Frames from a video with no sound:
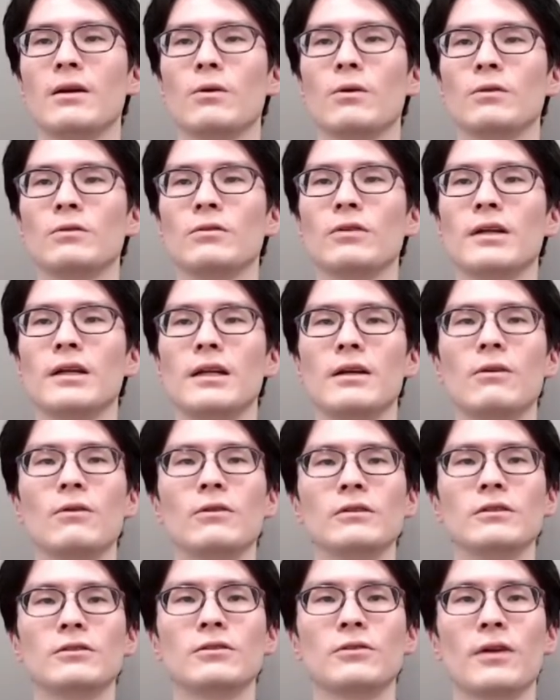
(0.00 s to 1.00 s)
will
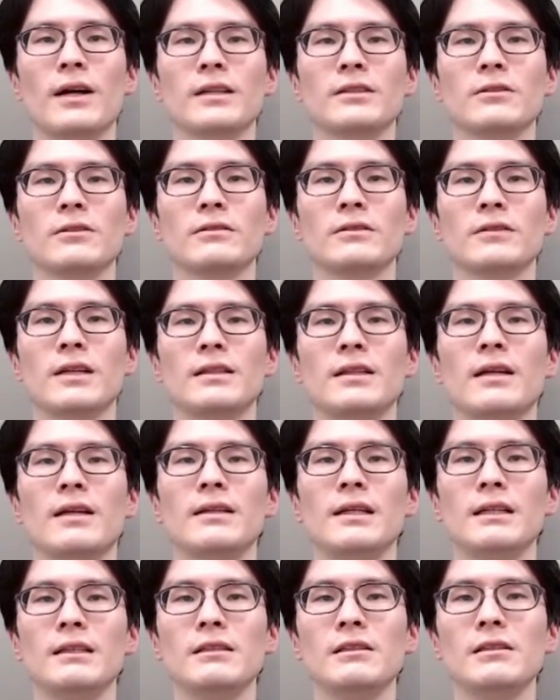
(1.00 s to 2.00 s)
continue to
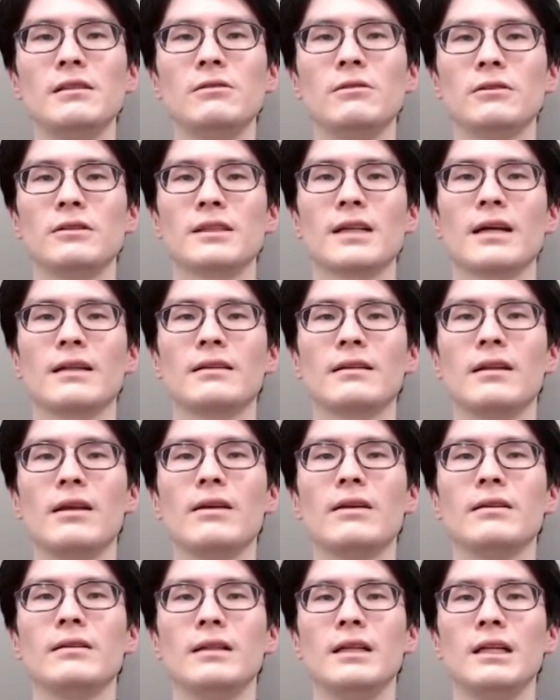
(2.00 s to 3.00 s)
reconstruct D1
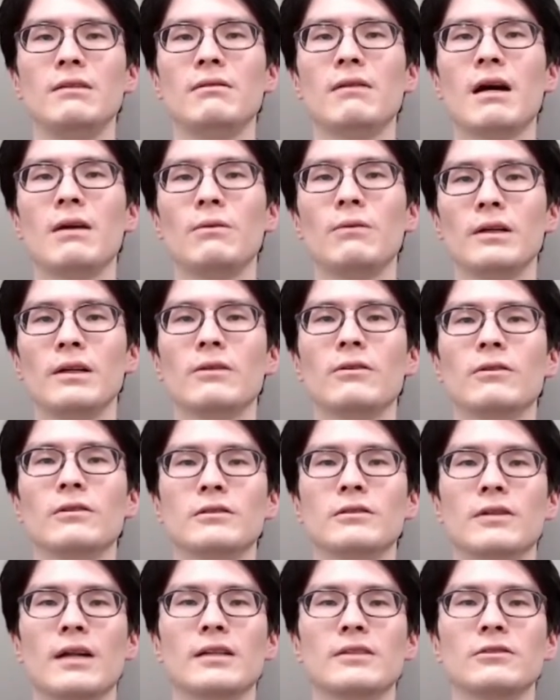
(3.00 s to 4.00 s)
utilizing
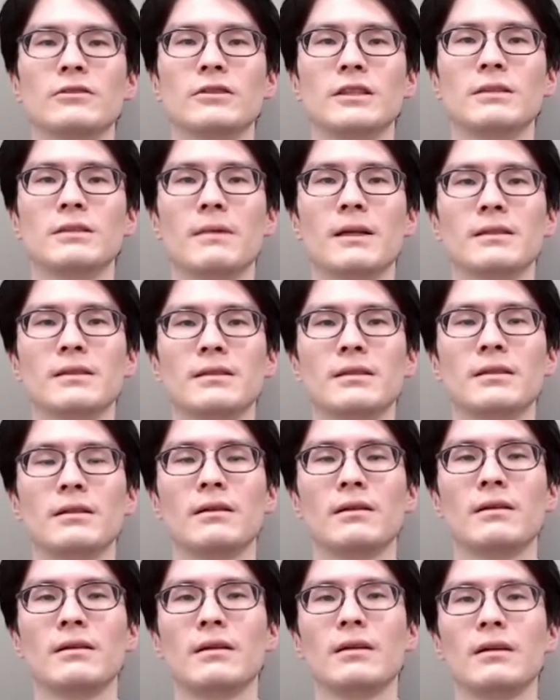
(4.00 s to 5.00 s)
the
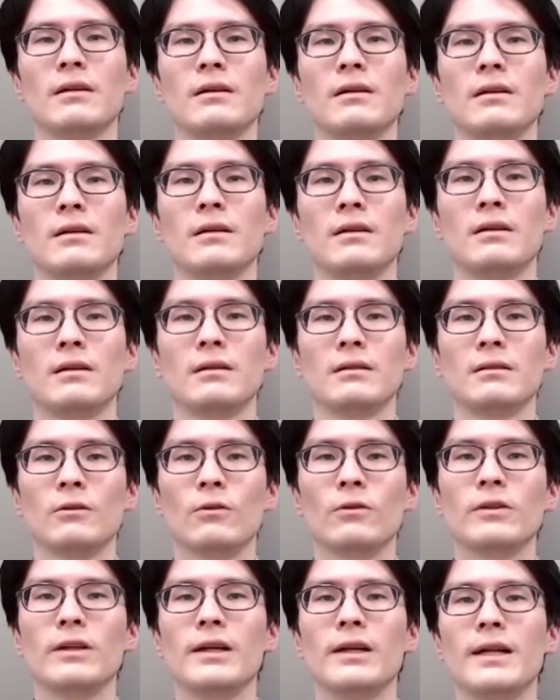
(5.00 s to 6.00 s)
reconstructed D2.
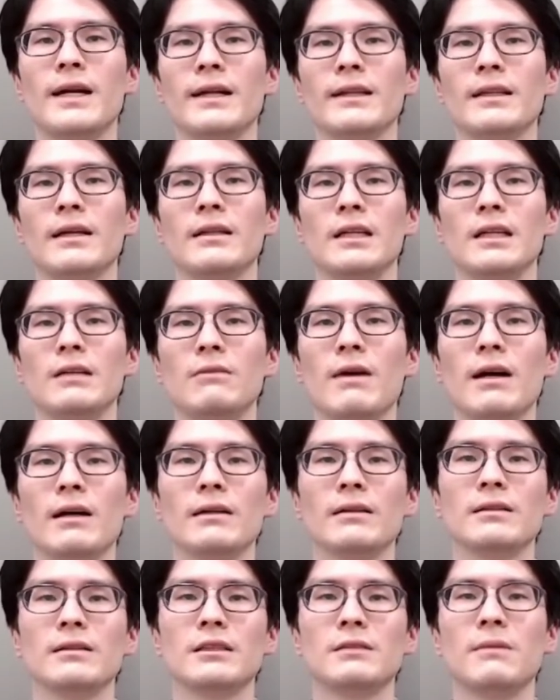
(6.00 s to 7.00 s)

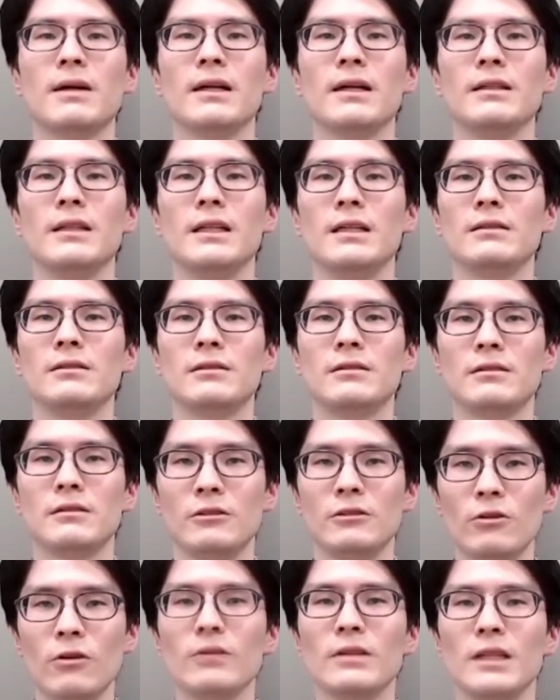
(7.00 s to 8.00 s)
If the D1 obtained
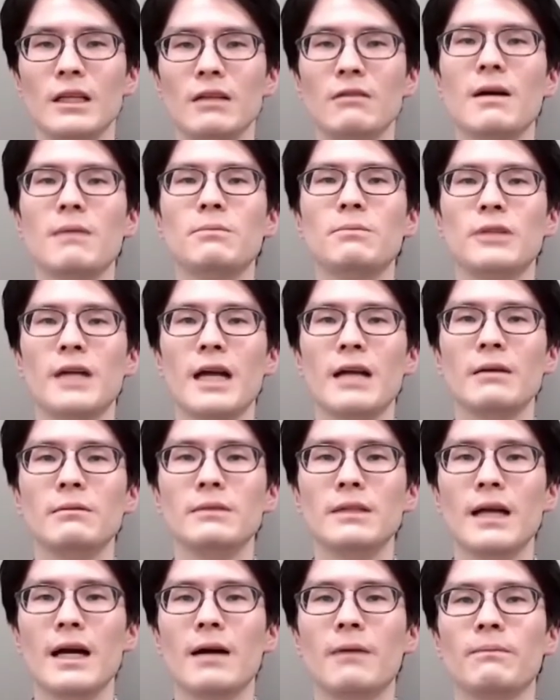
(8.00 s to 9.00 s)
here, in other
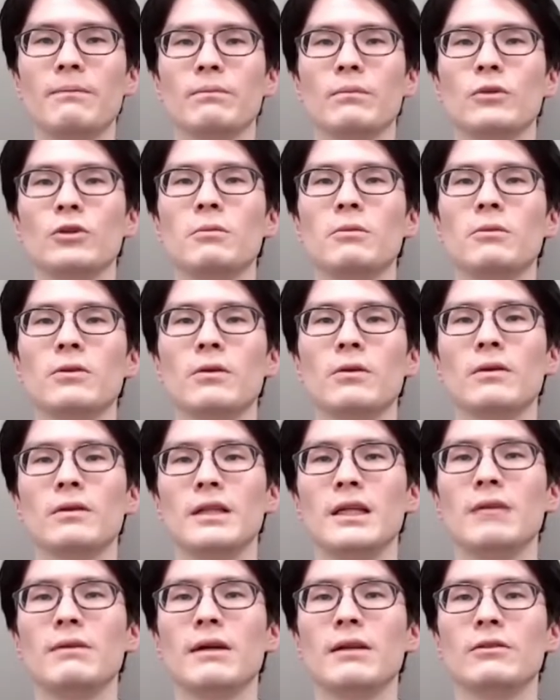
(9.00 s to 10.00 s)
words, D1
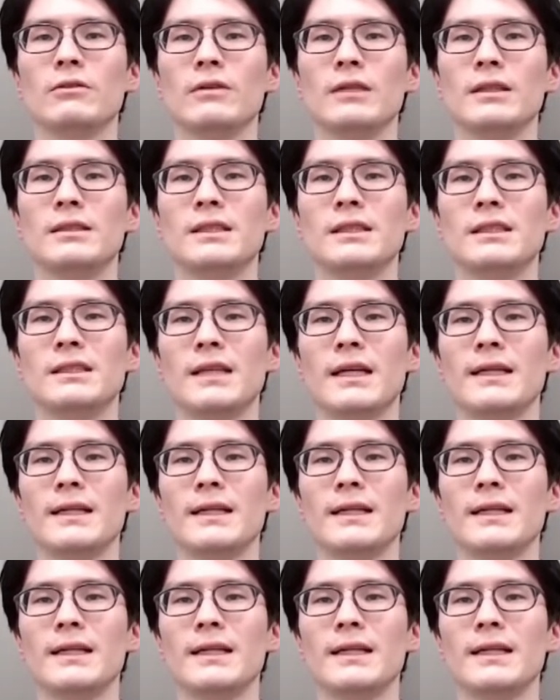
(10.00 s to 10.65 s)
prime in the figure,